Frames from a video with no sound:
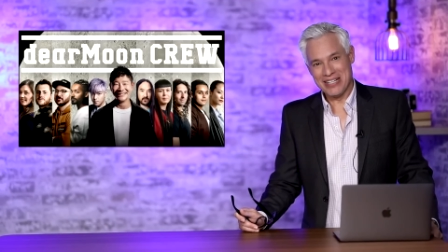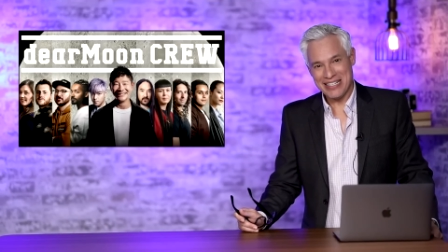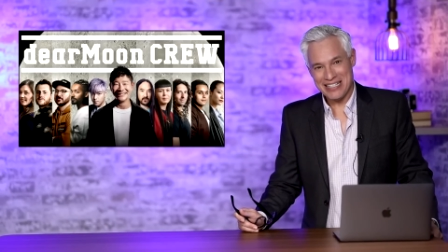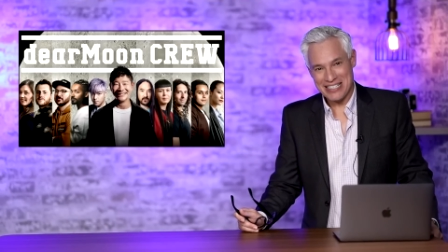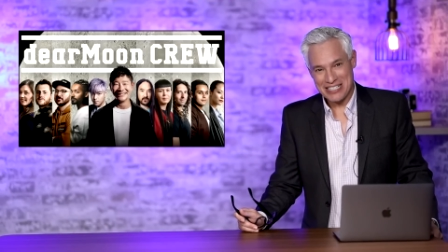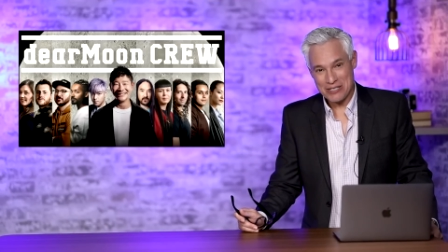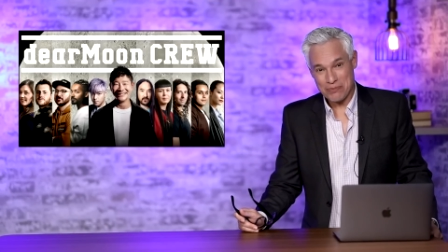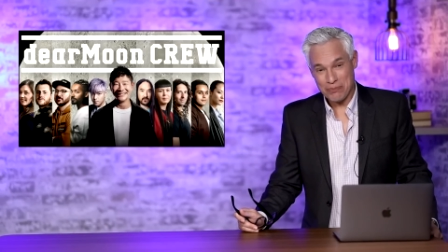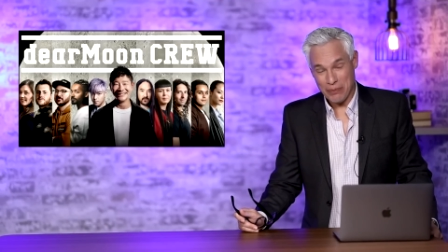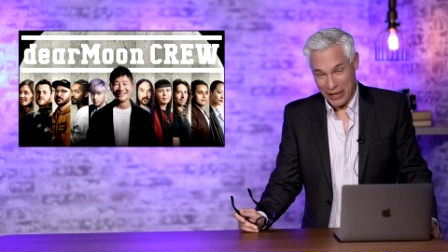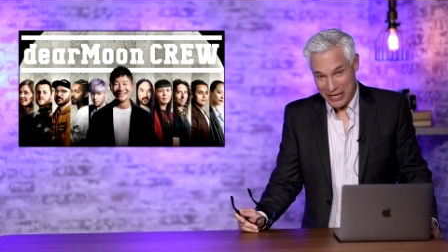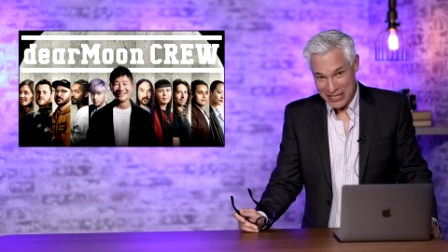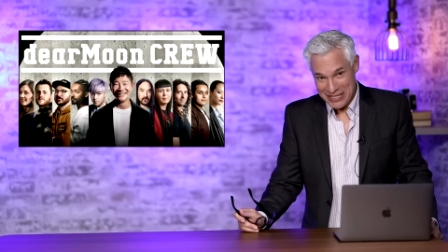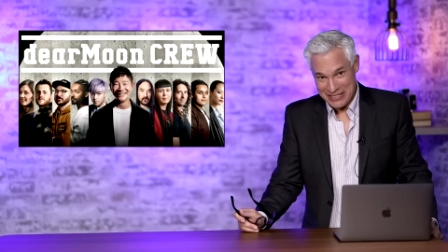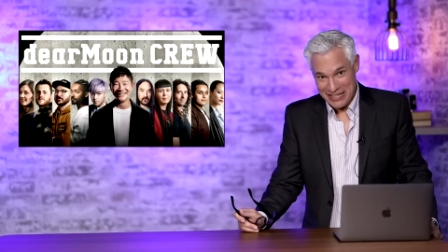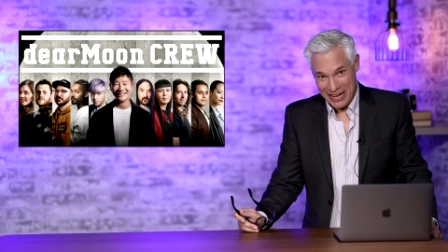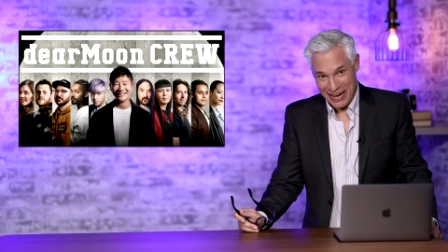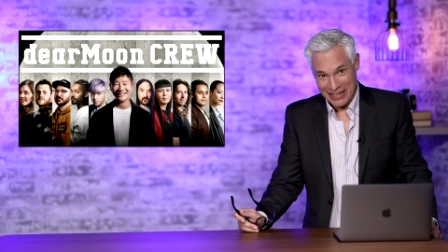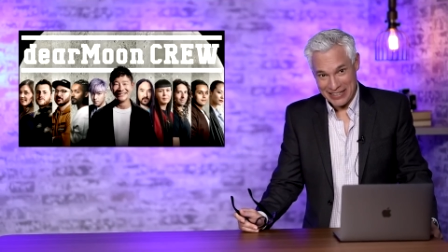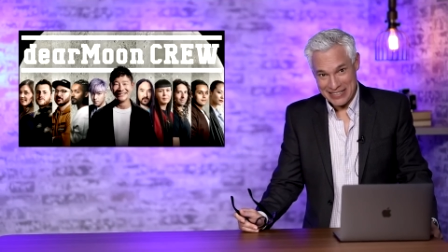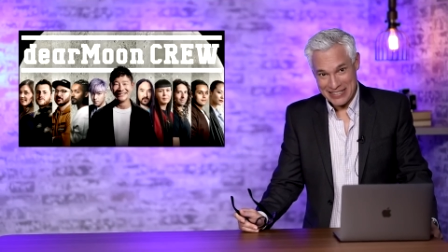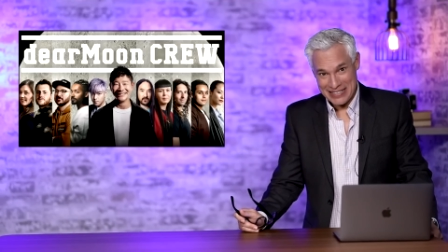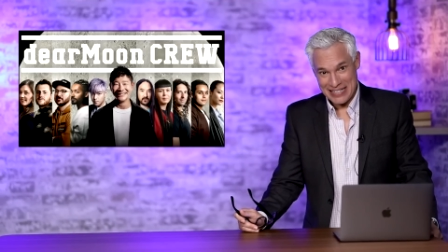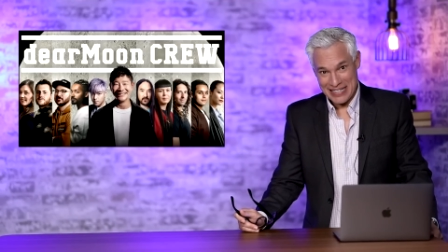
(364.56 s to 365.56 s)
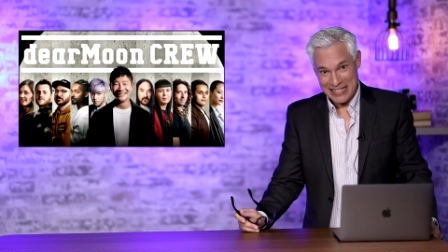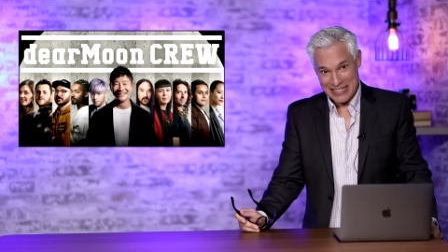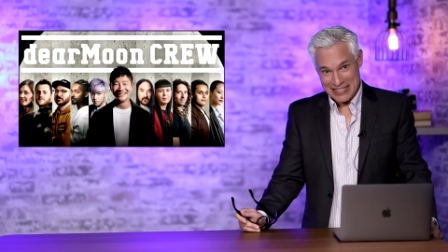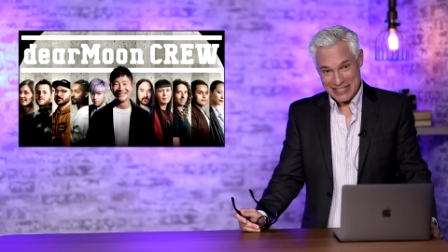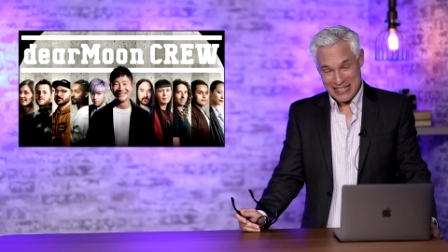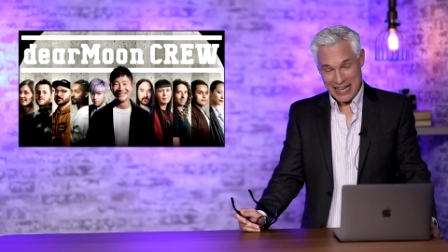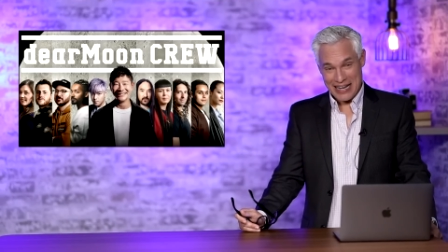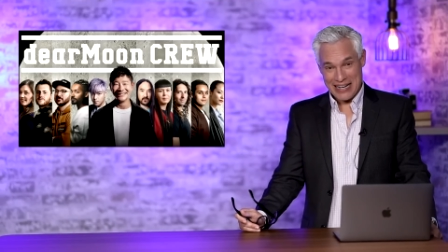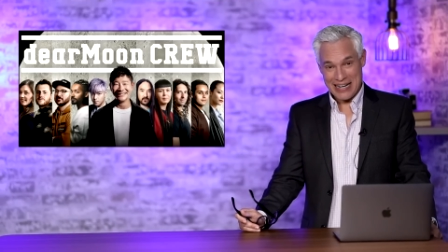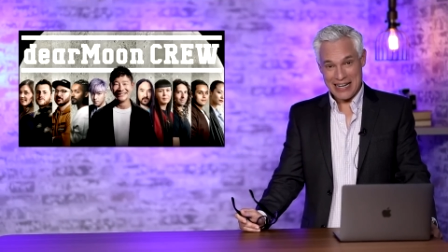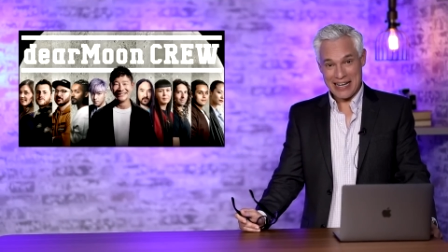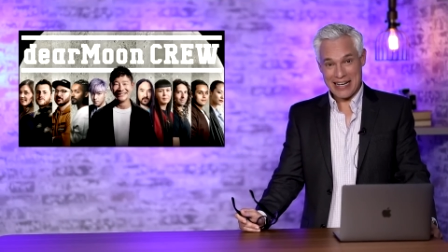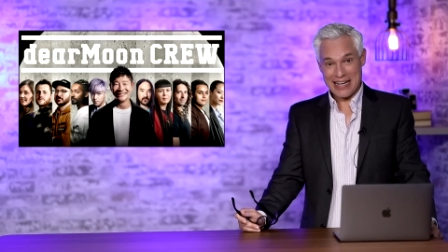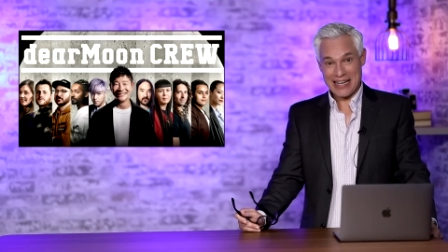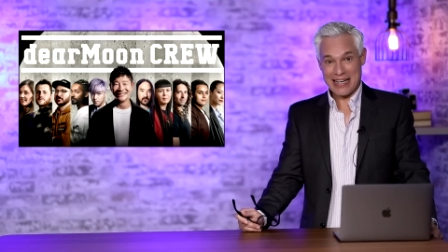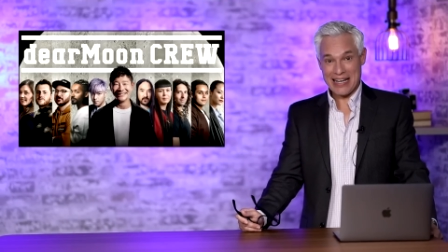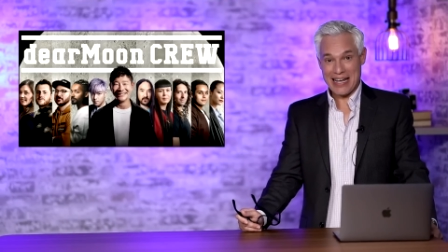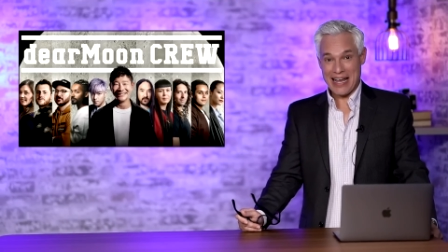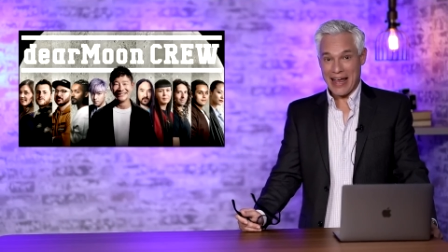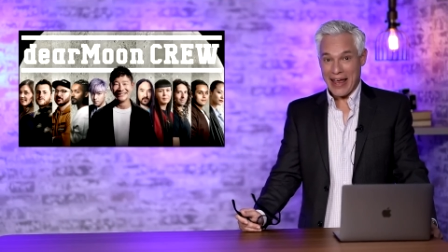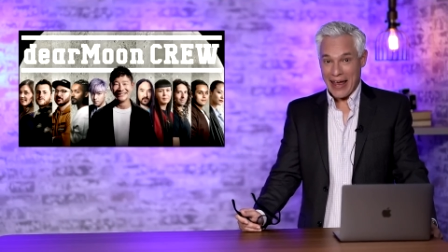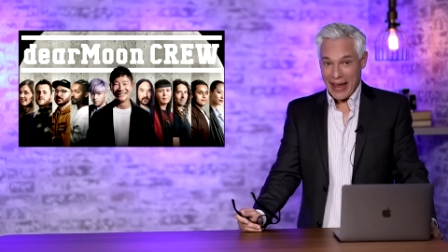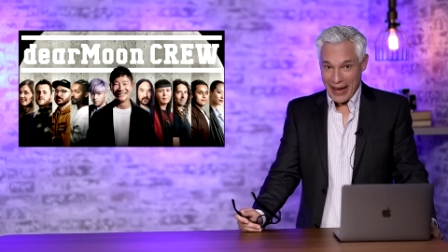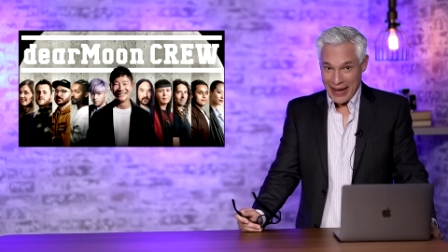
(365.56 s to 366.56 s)
SpaceX is sending
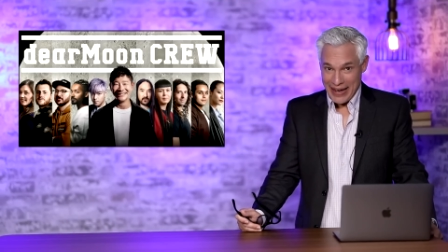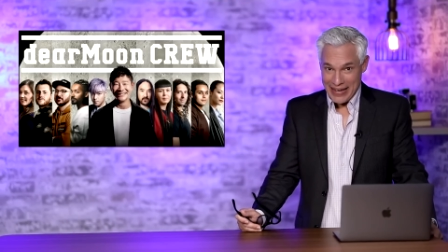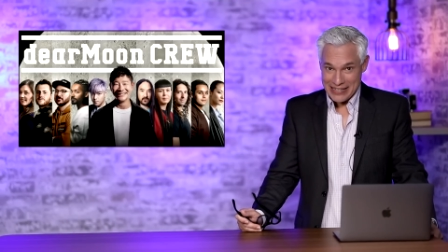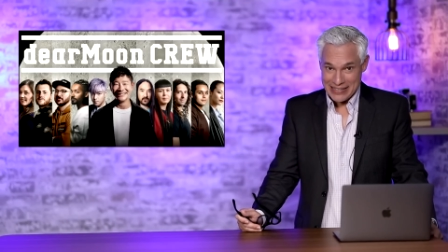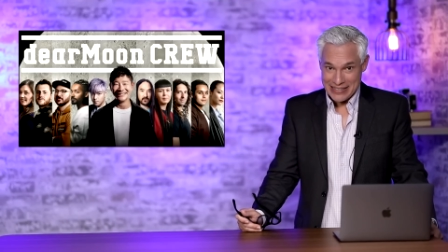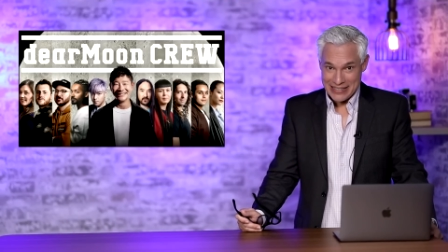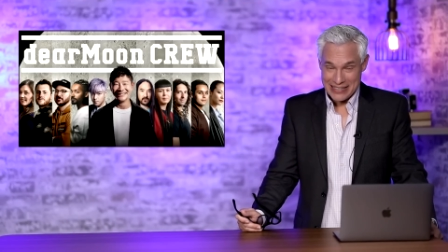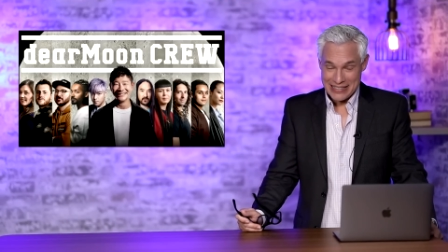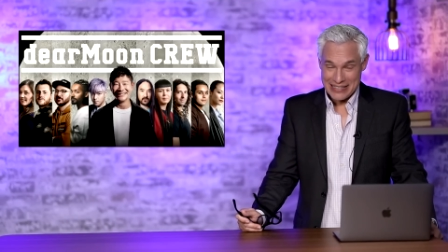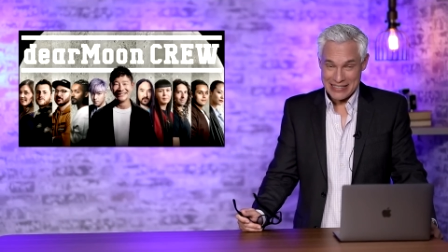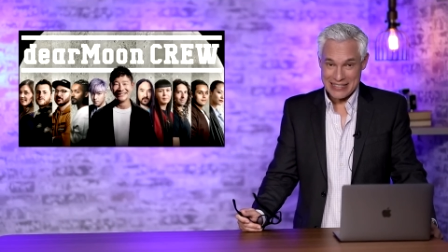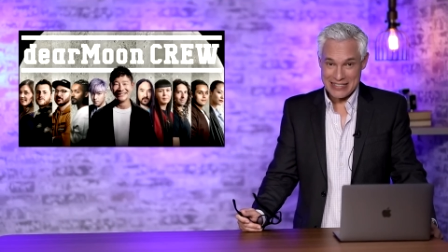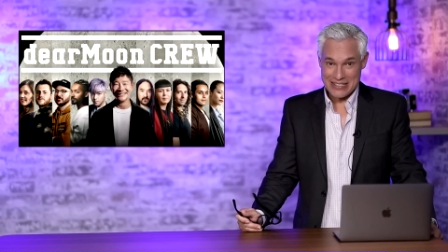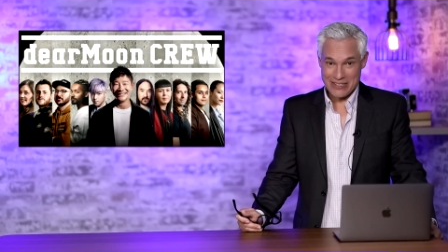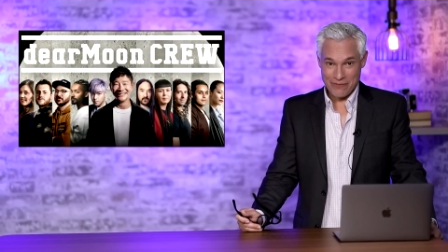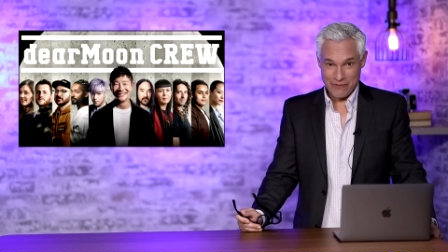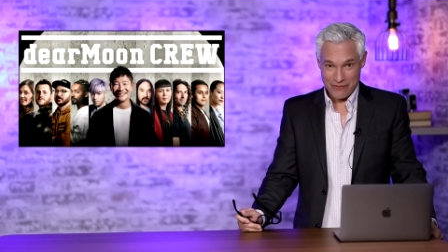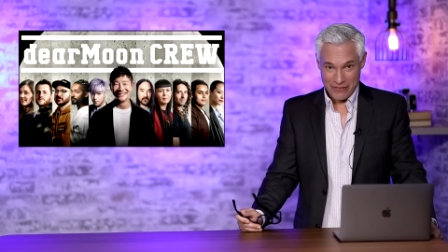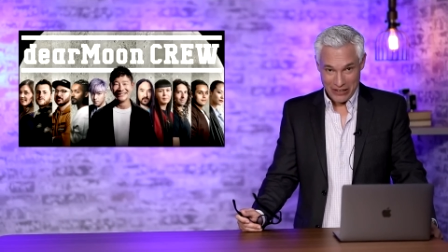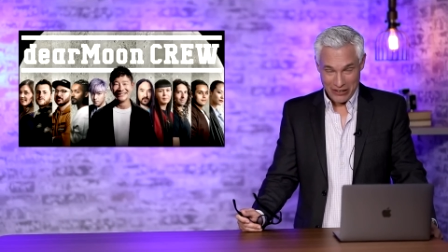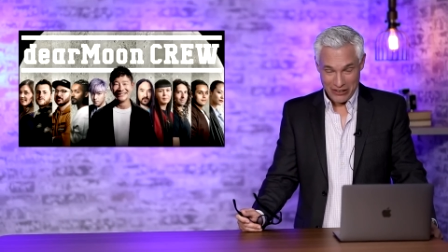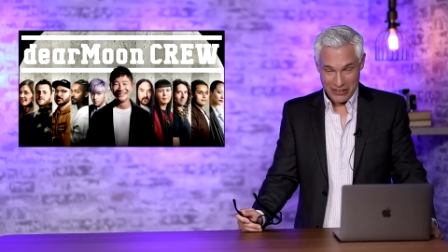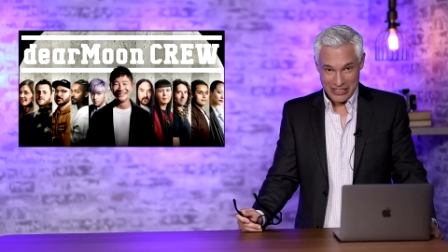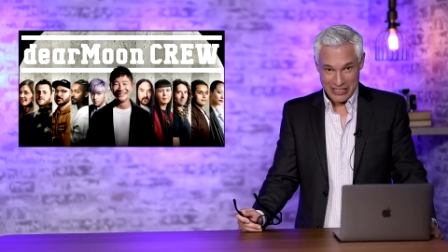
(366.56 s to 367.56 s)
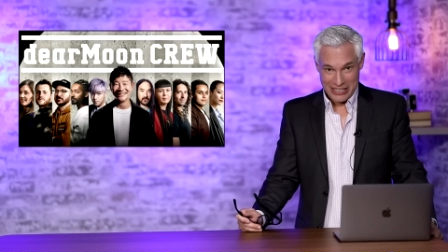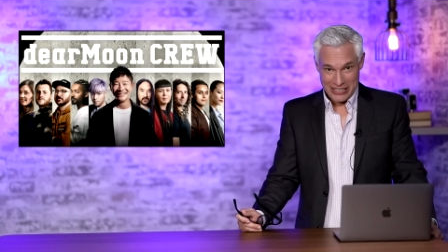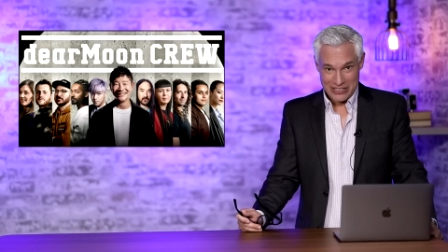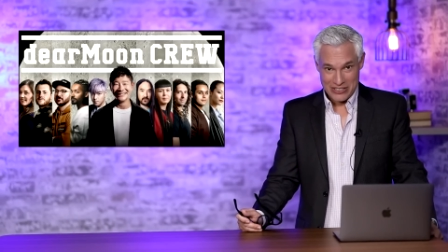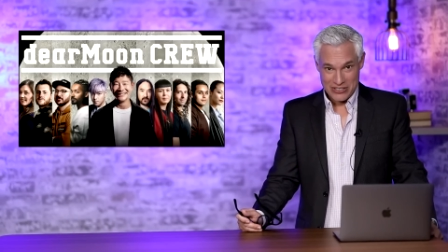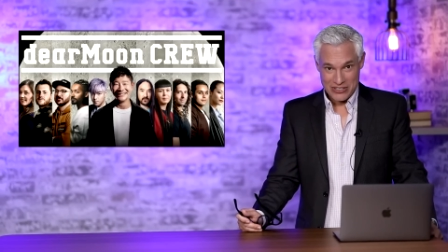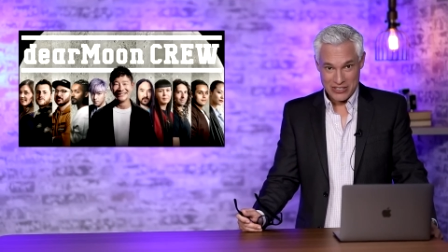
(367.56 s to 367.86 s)
eight civilians,